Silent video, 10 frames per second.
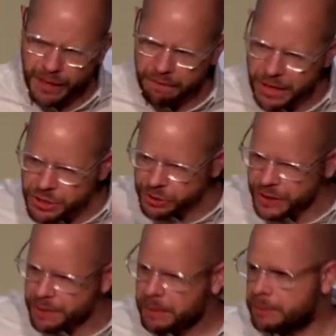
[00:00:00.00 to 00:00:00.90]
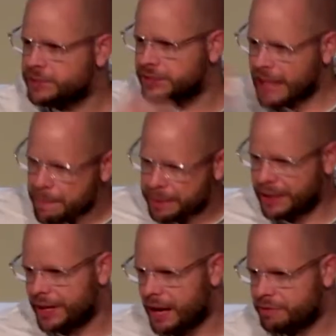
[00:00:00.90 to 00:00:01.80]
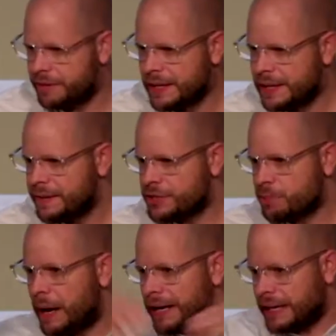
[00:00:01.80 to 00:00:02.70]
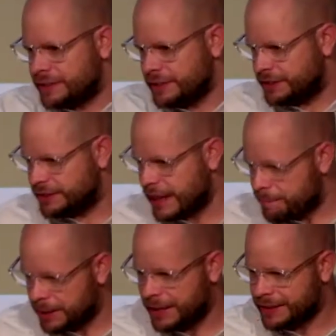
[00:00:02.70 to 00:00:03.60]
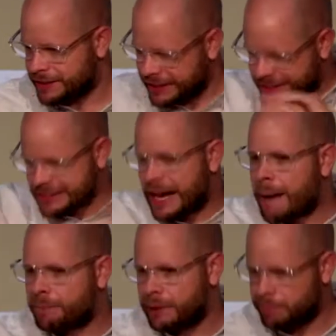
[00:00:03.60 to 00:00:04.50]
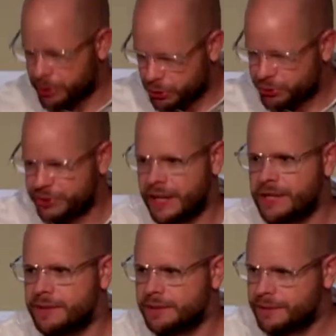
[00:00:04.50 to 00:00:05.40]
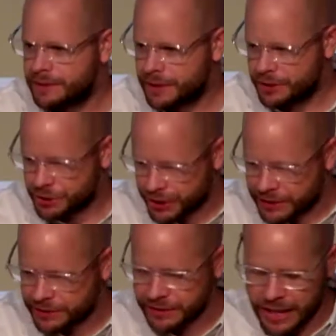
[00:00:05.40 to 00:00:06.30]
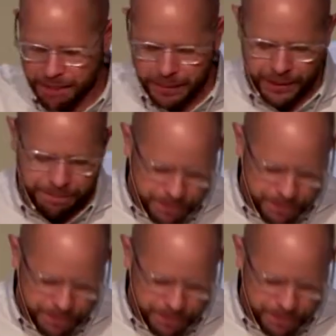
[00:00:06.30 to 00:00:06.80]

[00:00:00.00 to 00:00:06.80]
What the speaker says: Eventually, they become sloppy enough that your body has to step in and say, "Stop reproducing, because you're getting sloppy,"